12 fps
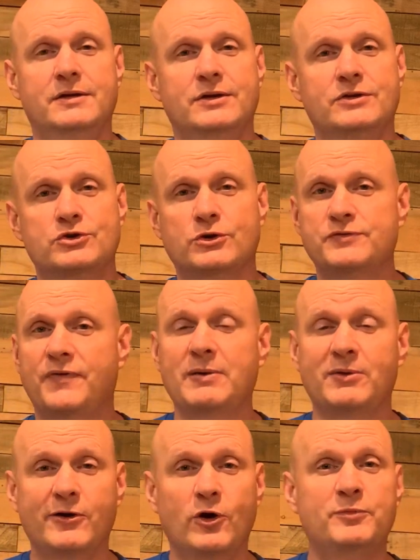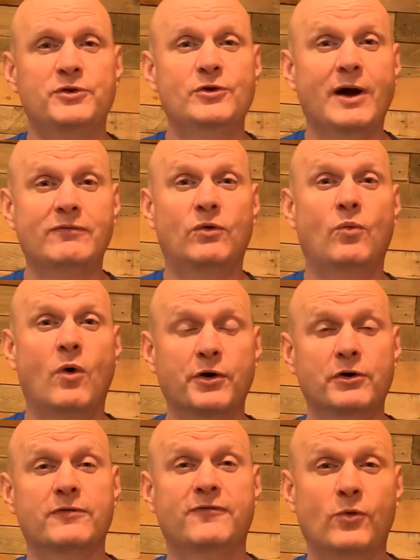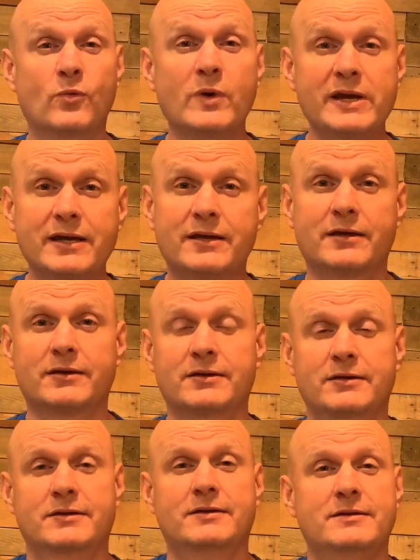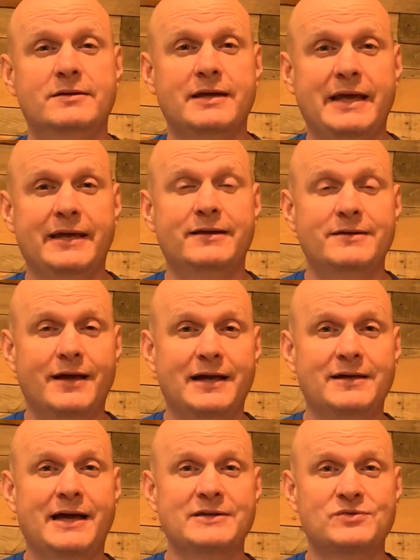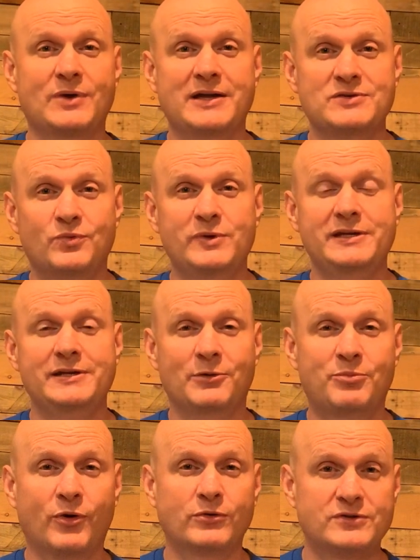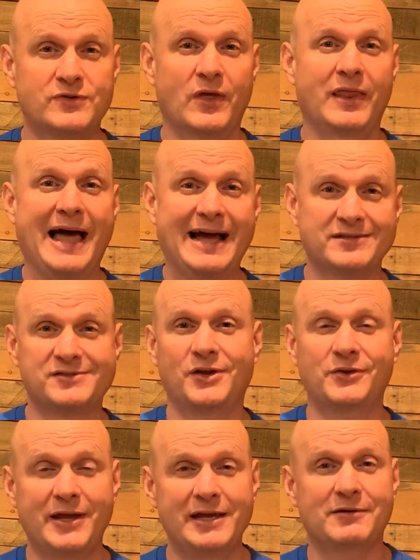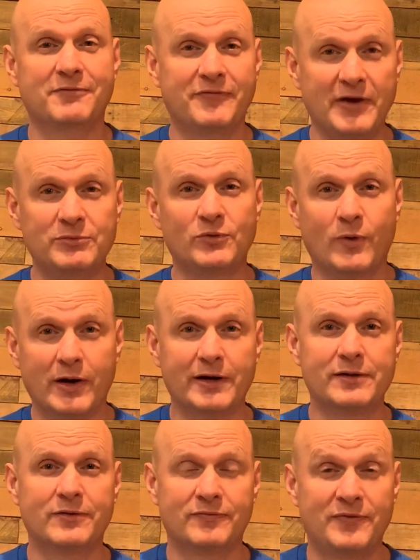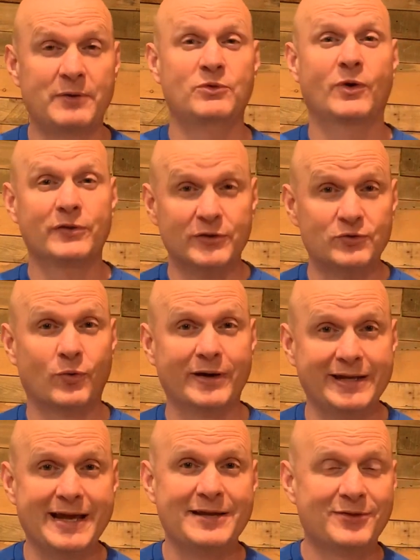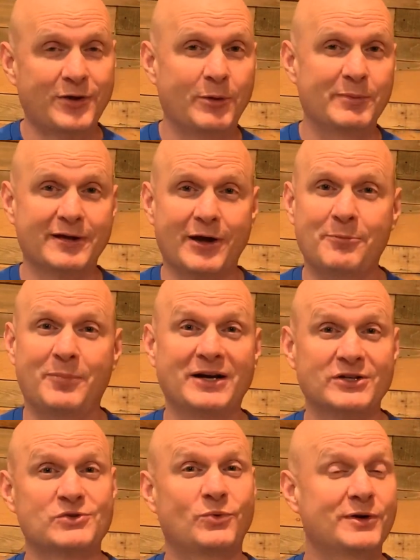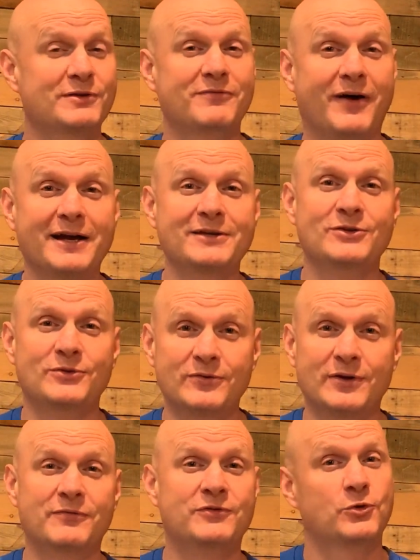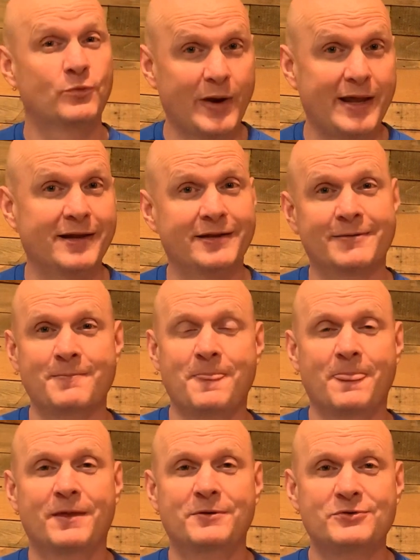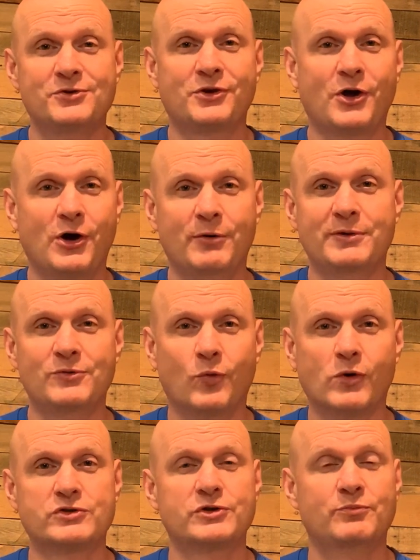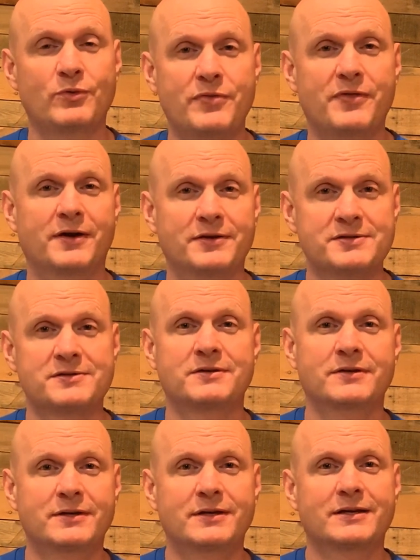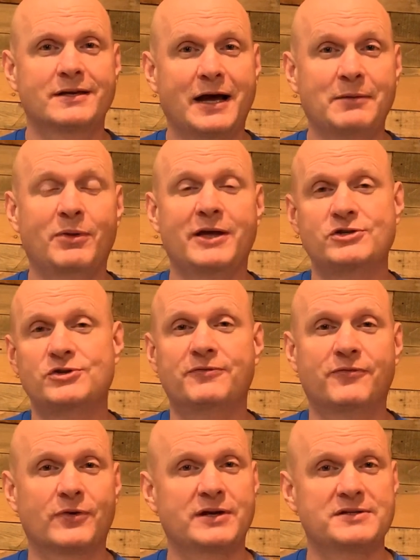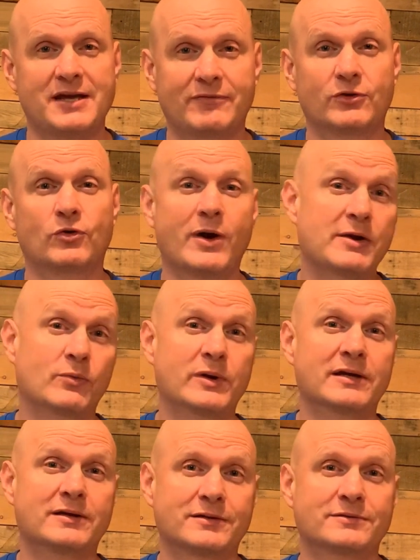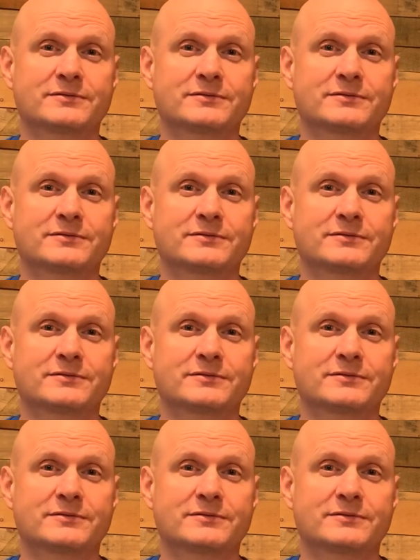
Church family, I hope that you have a wonderful week. And as we approach the last Sunday in February, February the 28th coming up, I just want to invite you, if you're ready, to come and worship with us. God bless you, friends. Have a great week.